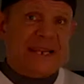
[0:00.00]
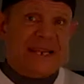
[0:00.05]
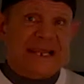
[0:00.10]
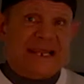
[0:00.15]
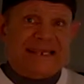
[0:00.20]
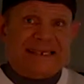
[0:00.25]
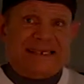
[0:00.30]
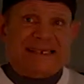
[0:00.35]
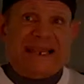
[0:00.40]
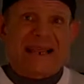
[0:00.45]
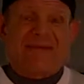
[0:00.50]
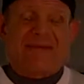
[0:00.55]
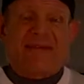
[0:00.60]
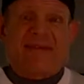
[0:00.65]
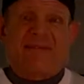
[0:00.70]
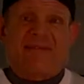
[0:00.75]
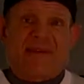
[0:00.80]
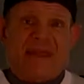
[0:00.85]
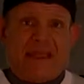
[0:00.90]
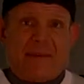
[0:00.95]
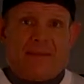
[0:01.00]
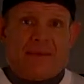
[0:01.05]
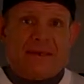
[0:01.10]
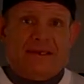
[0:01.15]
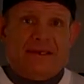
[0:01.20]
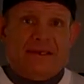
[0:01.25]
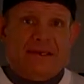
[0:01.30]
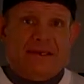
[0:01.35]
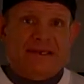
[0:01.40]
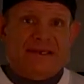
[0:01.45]
to get stevia famous.
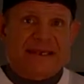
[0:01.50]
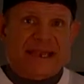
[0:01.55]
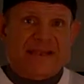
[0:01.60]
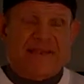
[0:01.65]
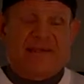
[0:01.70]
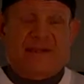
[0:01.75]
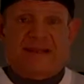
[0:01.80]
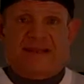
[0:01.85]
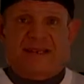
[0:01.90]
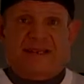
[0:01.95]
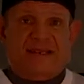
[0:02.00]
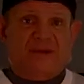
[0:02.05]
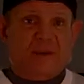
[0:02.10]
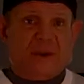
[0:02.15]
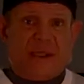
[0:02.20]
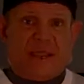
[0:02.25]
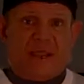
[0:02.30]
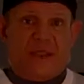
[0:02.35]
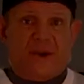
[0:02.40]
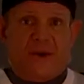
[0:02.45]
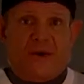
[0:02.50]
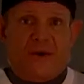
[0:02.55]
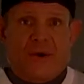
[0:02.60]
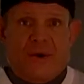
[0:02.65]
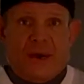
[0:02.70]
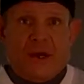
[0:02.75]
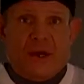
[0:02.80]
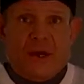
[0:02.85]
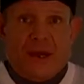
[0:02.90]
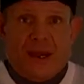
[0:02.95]
Stevia is the sweet
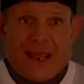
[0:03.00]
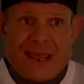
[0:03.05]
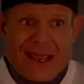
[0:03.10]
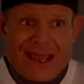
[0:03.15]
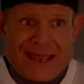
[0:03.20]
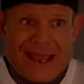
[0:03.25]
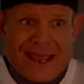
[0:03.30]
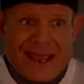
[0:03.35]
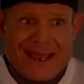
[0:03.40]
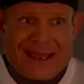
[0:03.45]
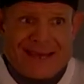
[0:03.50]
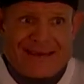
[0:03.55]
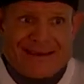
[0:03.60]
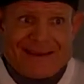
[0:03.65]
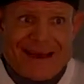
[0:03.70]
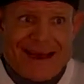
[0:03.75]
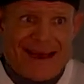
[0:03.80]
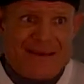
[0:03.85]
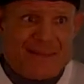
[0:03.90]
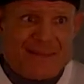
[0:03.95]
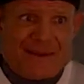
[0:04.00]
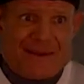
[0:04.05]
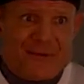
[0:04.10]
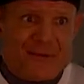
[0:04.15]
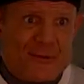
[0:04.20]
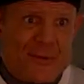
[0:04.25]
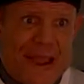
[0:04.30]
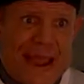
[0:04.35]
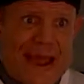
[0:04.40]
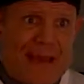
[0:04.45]
cure. And I've been
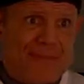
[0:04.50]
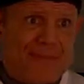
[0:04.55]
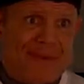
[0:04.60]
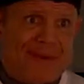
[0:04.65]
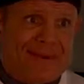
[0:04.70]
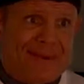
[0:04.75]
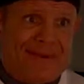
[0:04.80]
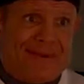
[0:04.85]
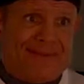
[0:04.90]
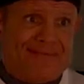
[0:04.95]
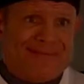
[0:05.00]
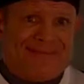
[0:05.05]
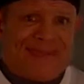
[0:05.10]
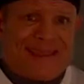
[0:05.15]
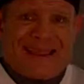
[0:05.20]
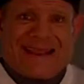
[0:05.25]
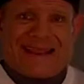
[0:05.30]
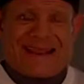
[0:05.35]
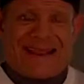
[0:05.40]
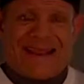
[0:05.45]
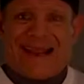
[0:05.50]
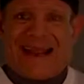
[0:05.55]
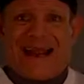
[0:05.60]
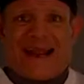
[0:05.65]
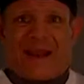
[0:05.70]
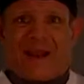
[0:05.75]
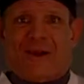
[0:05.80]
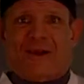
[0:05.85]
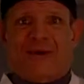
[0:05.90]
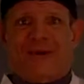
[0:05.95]
trapped in a
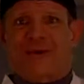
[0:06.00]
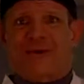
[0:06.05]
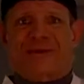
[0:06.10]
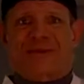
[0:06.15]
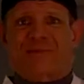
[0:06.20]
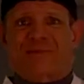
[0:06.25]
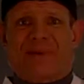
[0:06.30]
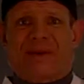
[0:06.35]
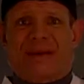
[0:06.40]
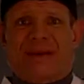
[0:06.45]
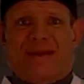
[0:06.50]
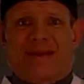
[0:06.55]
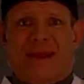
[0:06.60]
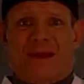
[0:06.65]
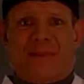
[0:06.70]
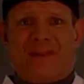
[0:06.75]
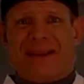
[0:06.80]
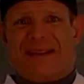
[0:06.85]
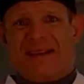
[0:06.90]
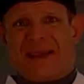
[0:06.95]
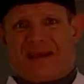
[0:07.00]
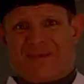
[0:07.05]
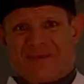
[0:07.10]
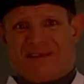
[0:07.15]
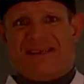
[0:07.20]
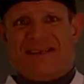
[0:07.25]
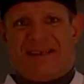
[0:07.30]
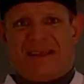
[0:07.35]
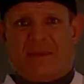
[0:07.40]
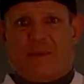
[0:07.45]
kind of curse, man. I mean, have
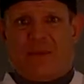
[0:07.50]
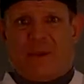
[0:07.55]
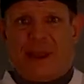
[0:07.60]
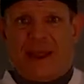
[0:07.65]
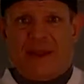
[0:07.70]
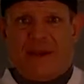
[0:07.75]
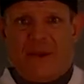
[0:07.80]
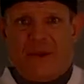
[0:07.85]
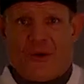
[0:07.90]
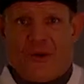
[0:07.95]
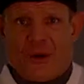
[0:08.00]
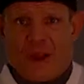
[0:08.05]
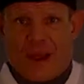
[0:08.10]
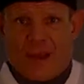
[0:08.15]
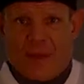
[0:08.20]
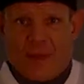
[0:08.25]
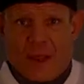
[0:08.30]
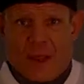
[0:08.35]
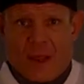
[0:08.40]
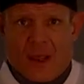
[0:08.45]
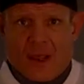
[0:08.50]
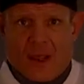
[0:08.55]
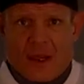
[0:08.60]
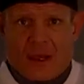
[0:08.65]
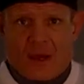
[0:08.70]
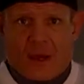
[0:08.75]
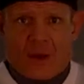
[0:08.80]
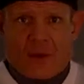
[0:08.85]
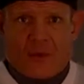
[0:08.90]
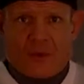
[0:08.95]
you seen the play at Notre Dame?
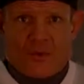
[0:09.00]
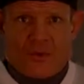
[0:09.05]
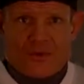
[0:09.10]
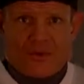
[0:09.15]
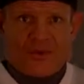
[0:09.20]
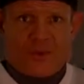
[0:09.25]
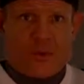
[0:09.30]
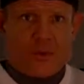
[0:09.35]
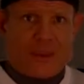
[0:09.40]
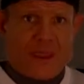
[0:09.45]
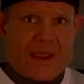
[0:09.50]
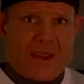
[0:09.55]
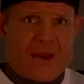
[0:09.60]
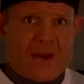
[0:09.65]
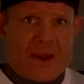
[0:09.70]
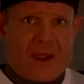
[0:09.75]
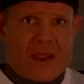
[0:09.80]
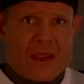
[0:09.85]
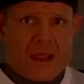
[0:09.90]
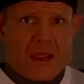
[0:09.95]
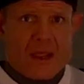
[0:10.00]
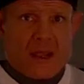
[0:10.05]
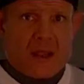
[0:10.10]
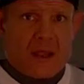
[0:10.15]
You know, you told Harry,